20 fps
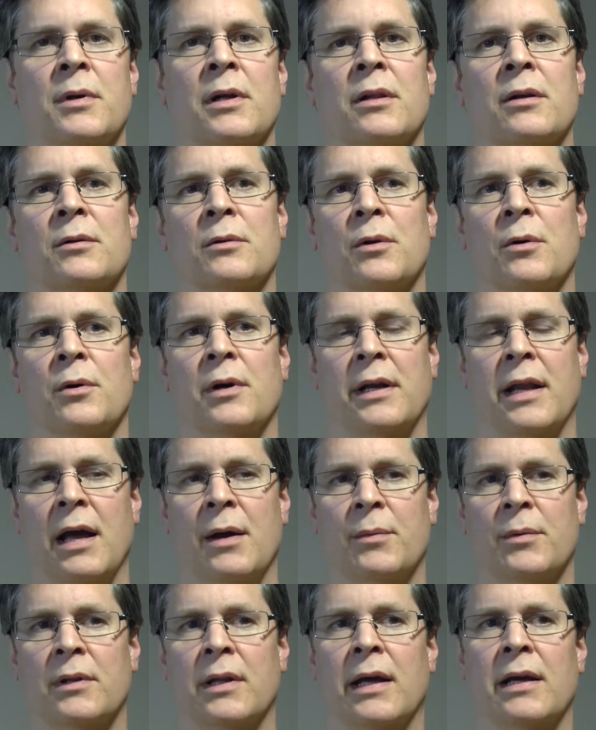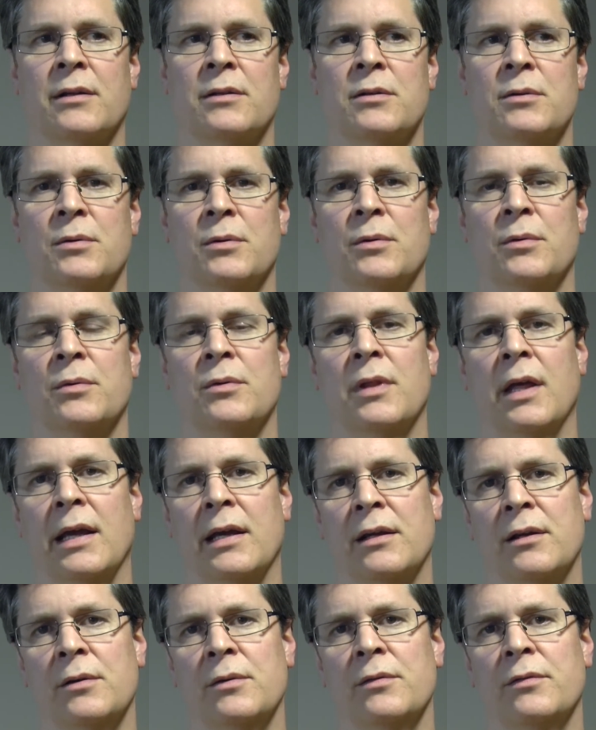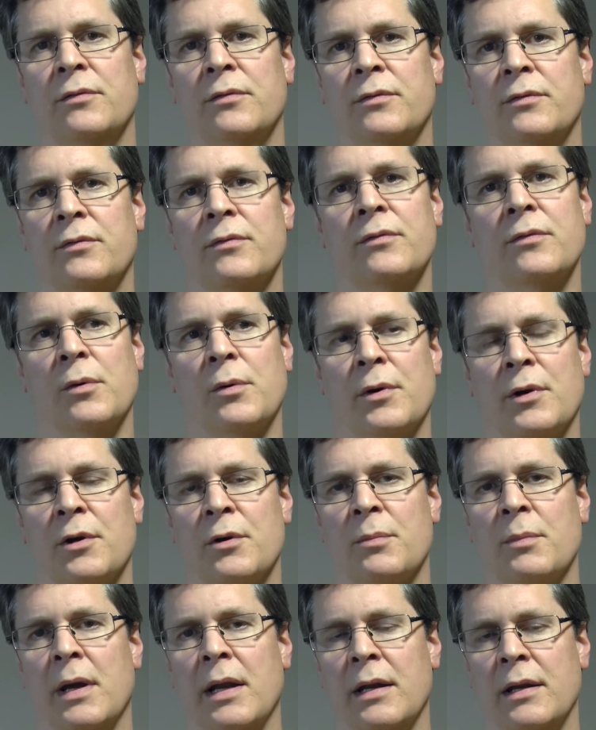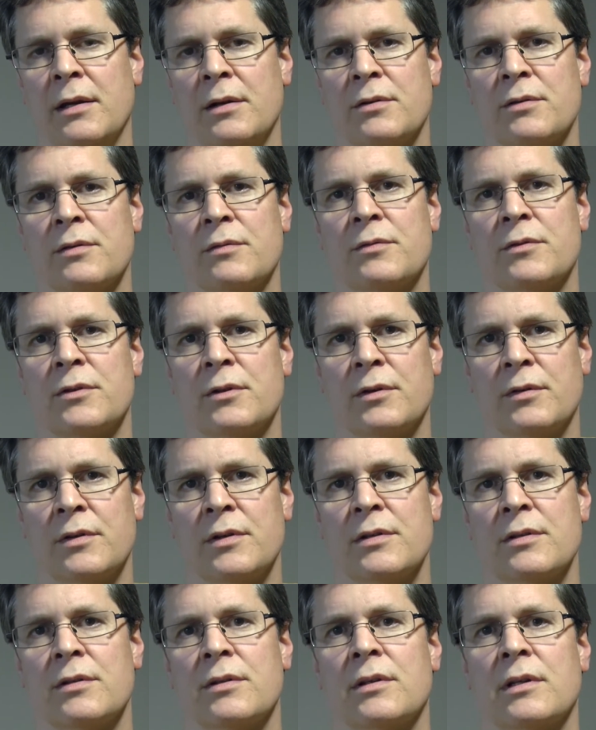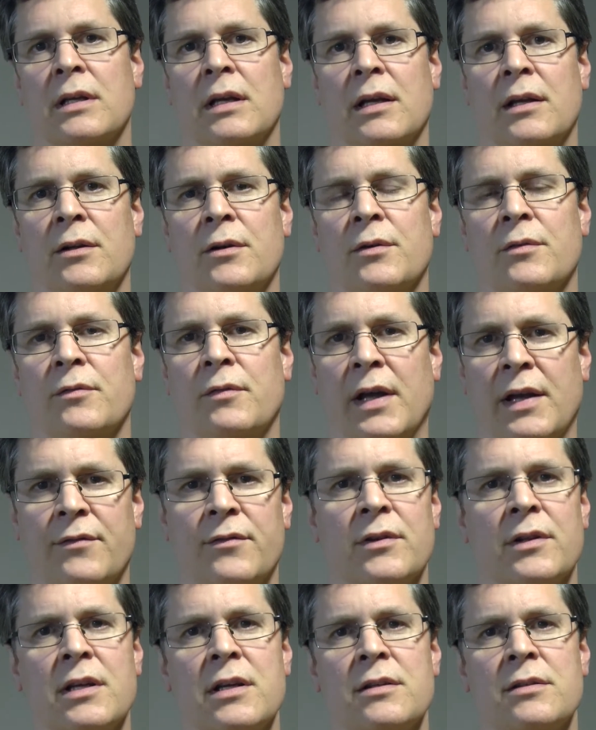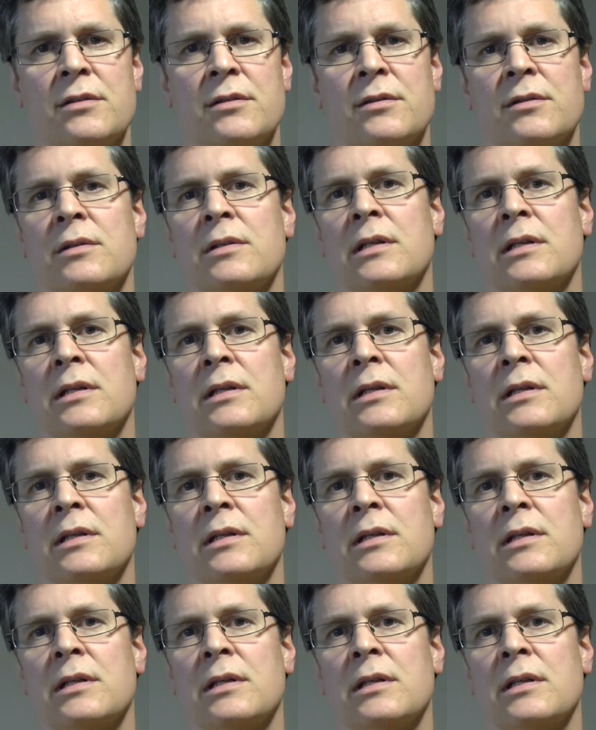Miller, Lori and I would like to thank you for your many years of service and your faithfulness.